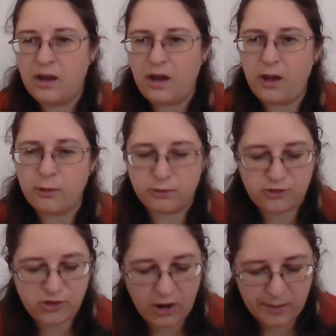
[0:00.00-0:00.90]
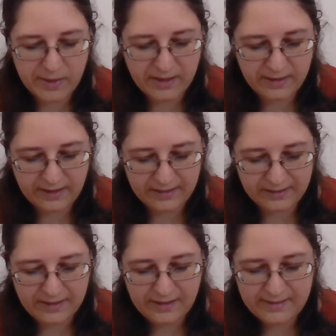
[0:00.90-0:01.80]
"Oh, charming
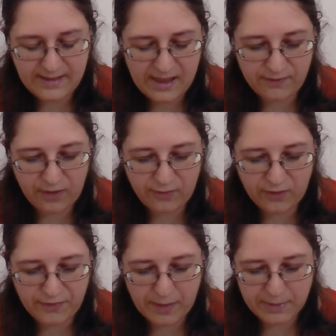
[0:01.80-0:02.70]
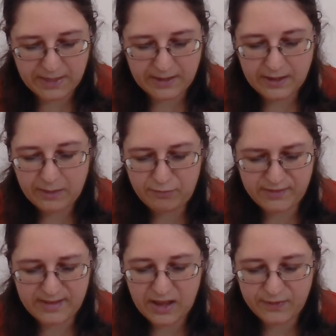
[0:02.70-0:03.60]
girl! Saver of our family!
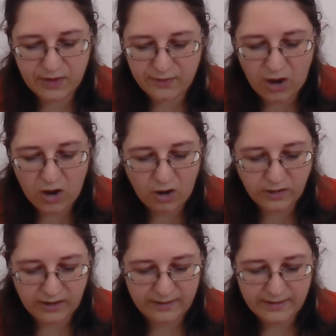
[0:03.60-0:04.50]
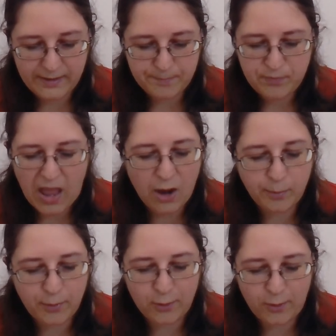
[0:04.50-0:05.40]
Preserver of our honour! How
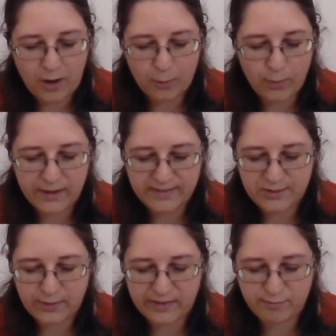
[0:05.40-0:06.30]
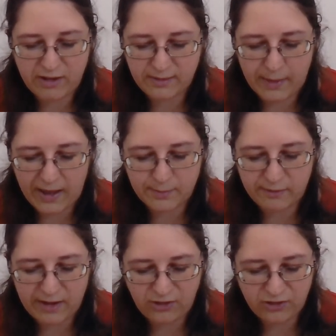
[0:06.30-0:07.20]
poor are words to express my
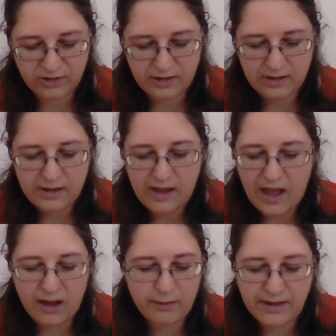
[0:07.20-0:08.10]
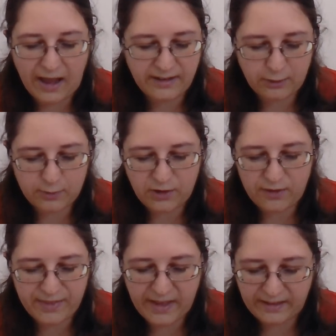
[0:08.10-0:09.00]
admiration! How inadequate
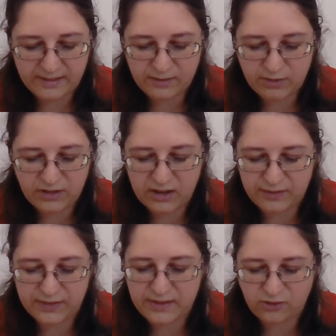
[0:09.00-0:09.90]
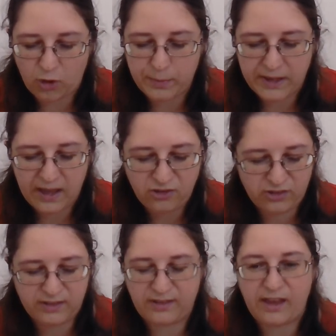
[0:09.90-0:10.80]
are thanks in return for such
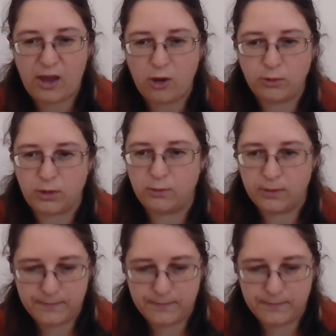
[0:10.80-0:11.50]
obligations as I owe you!"